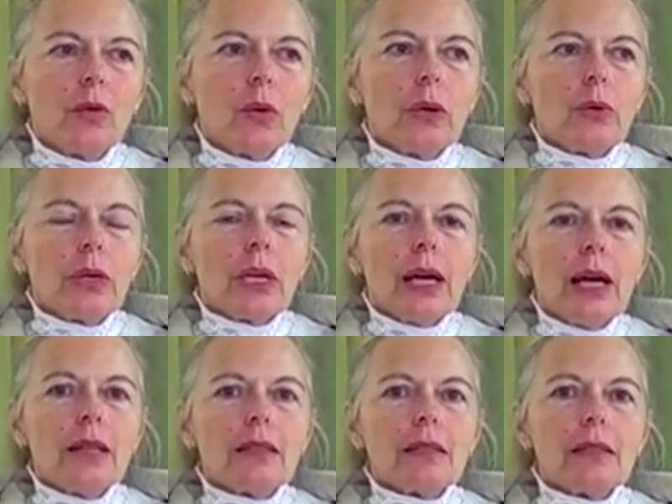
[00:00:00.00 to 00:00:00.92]
When we're
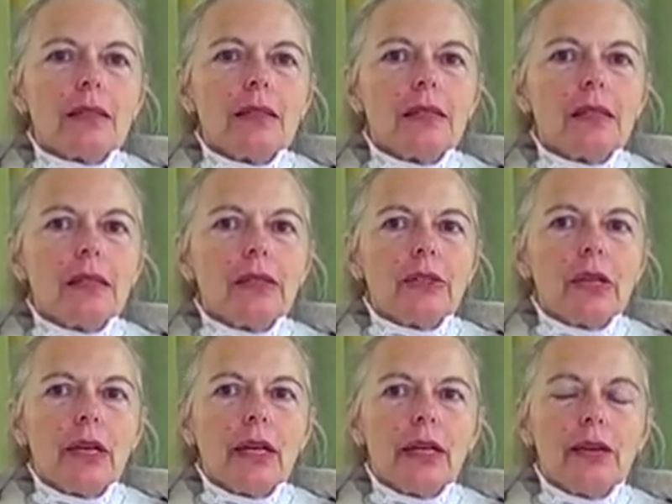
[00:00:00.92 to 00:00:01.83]
constantly
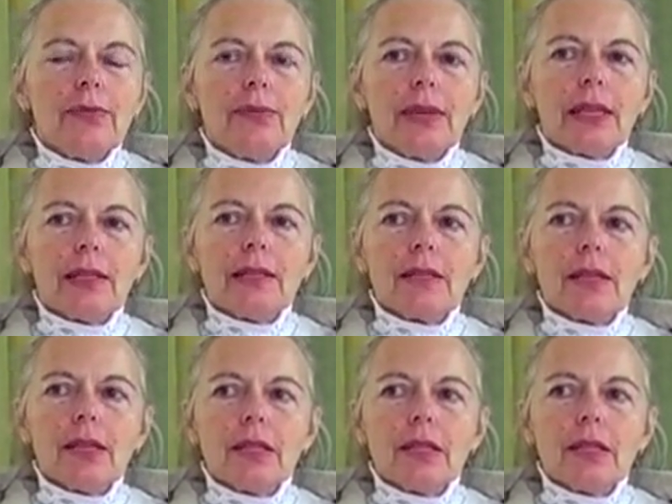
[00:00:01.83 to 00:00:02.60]
trying to fix